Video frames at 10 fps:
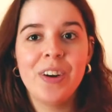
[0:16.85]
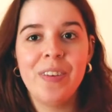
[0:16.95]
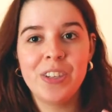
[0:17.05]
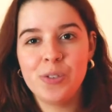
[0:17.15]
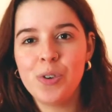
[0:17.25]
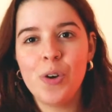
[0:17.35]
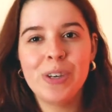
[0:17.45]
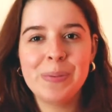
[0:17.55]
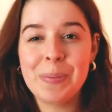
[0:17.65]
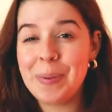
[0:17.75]
and if I do go over
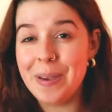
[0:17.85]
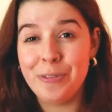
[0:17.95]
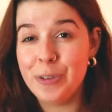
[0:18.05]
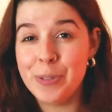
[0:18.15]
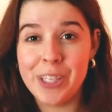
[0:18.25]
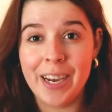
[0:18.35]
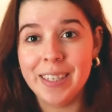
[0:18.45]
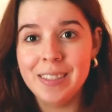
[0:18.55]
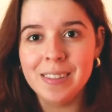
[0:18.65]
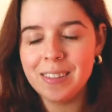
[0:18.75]
it's going to be by a few
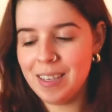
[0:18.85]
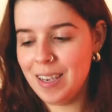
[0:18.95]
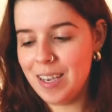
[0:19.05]
seconds.